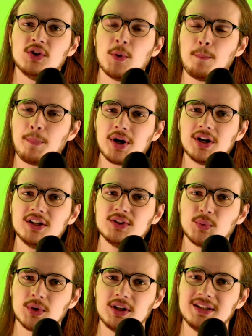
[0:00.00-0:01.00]
the
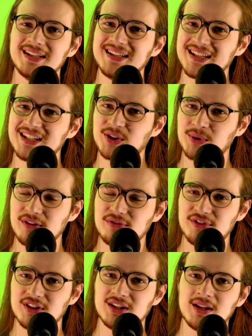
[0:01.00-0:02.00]
part where Nick and
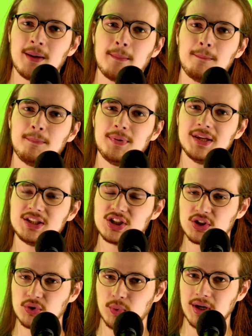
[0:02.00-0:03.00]
Griffin
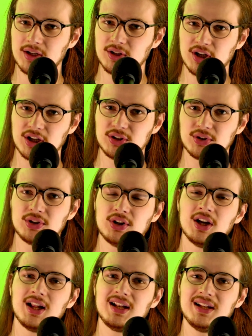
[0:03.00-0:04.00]
pitch to one
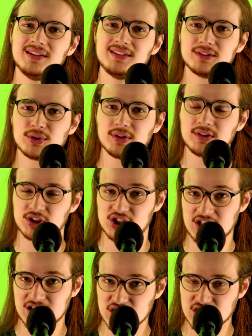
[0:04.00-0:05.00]
another listener
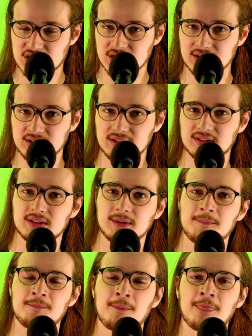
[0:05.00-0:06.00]
suggestions,
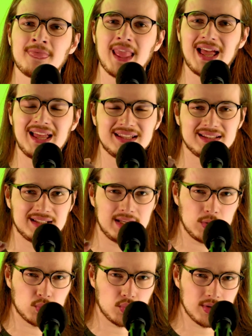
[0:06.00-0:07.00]
and
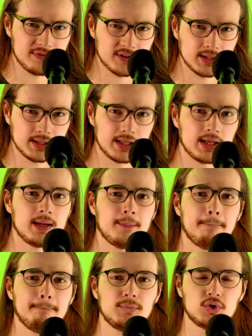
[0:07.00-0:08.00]
they riff on
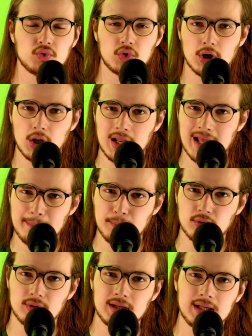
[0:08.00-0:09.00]
them to
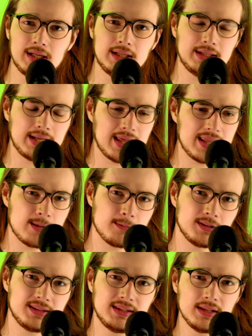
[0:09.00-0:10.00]
elaborate
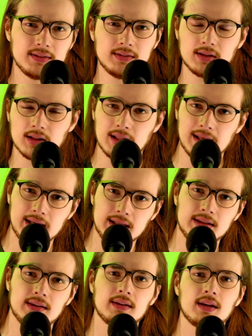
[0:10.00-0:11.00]
and
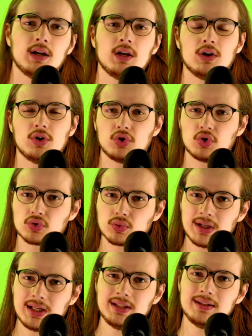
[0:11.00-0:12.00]
distillate a
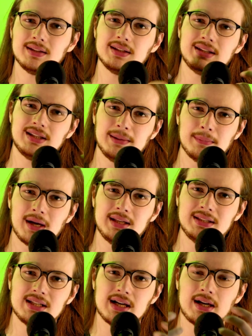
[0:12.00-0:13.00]
great game
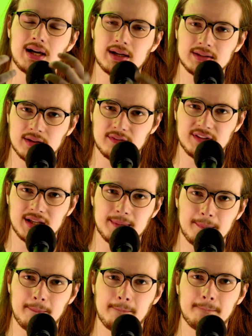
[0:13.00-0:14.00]
idea out of
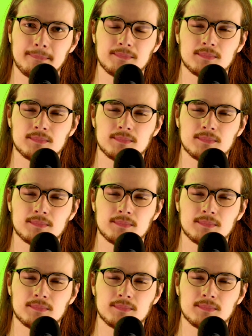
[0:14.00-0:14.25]
them.